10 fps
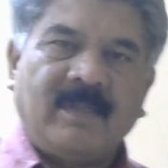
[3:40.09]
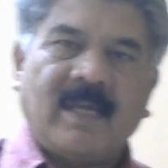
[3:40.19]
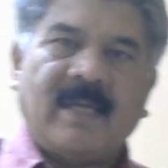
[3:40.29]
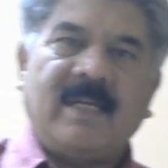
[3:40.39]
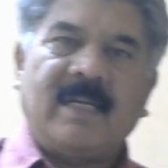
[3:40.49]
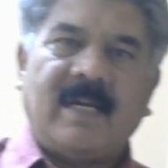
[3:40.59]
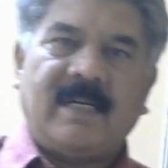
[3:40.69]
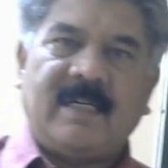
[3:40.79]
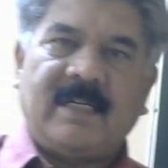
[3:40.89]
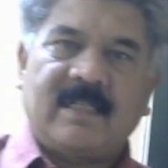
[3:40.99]
carrier
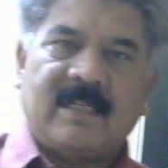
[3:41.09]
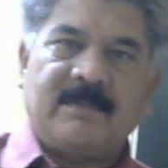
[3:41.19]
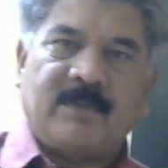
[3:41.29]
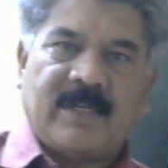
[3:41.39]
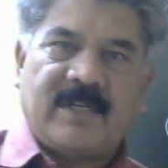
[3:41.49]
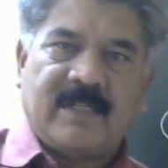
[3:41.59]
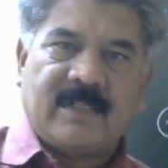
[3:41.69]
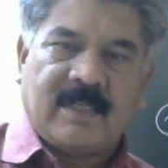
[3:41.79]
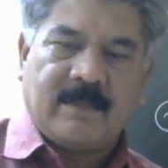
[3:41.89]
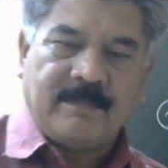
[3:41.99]
added distance protection scheme.